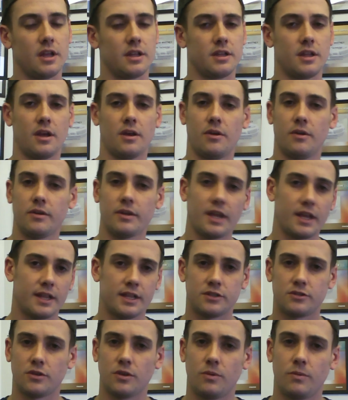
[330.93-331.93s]
Now, okay,
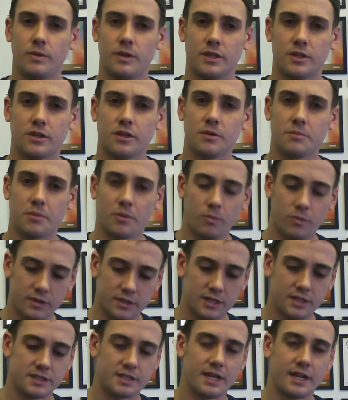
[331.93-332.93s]
that's all well and good, but what
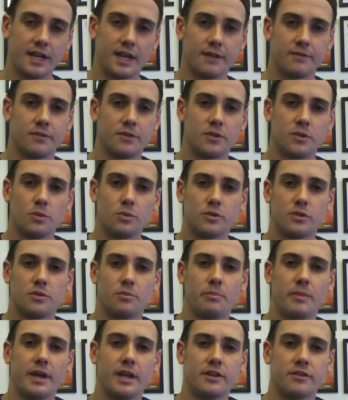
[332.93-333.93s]
does that have to do with the
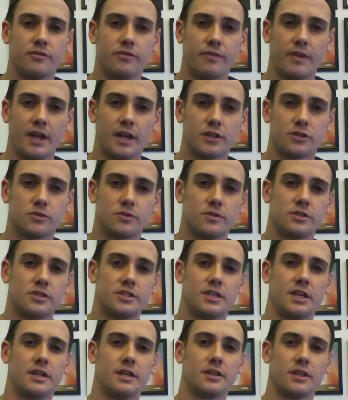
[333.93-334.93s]
manufacturer
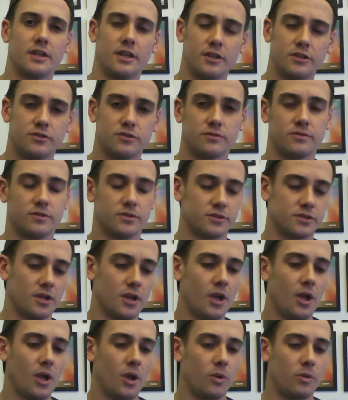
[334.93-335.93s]
setting the intervals?
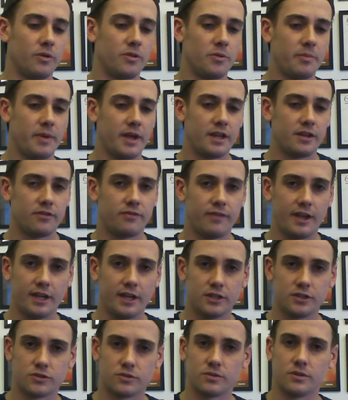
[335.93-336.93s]
Well, the
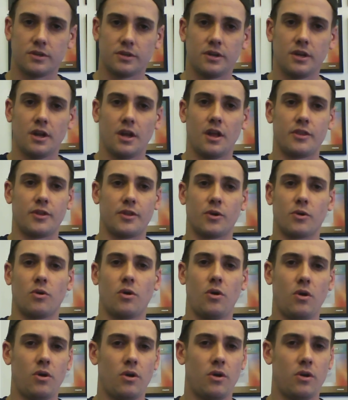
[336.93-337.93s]
manufacturer, they're
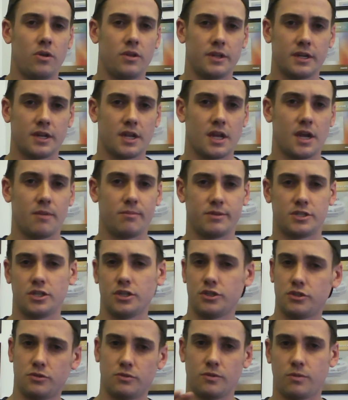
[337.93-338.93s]
all in
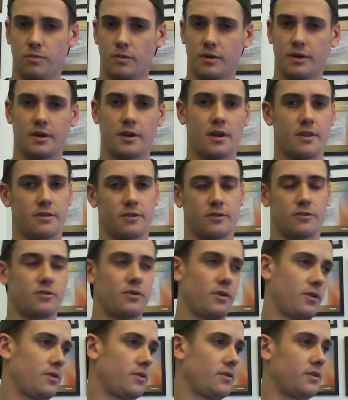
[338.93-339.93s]
competition with one another.
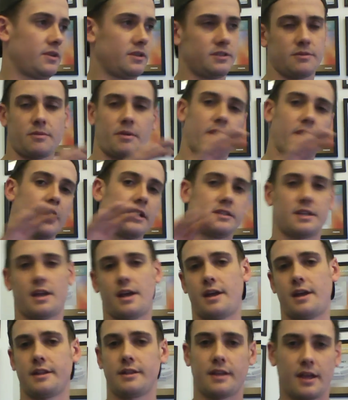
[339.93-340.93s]
Toyota's against
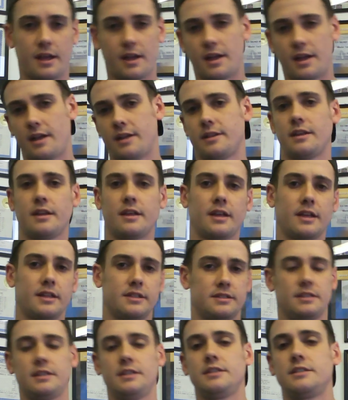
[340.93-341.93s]
Honda, Honda
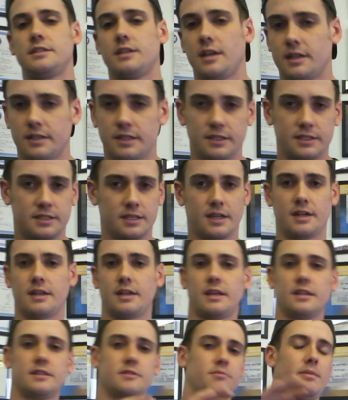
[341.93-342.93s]
against Nissan, Nissan
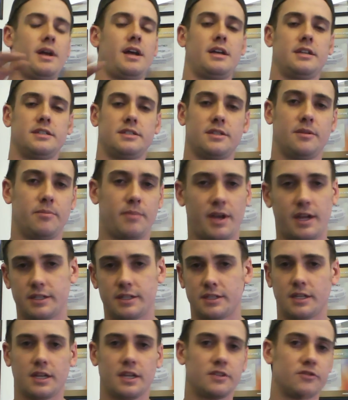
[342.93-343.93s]
against Mazda,
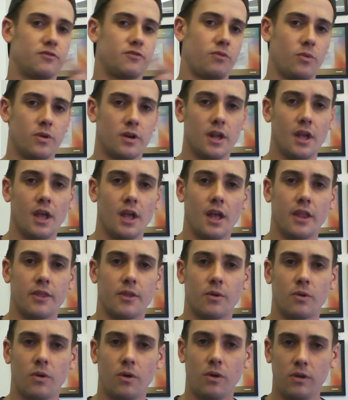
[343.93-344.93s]
Mazda against Ford.
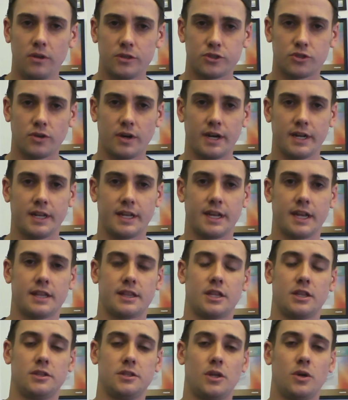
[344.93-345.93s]
They're all trying to
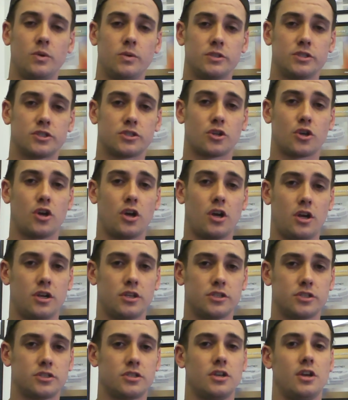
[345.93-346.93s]
get the lowest
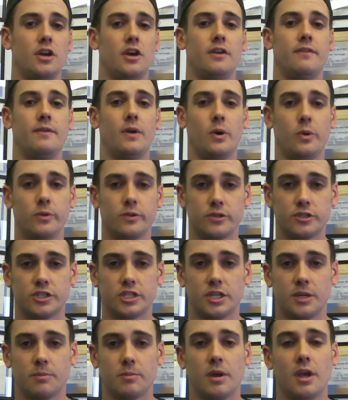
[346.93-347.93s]
cost of
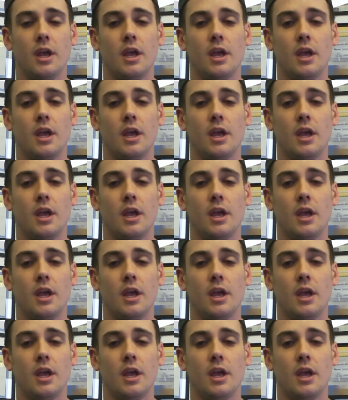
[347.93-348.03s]
ownership.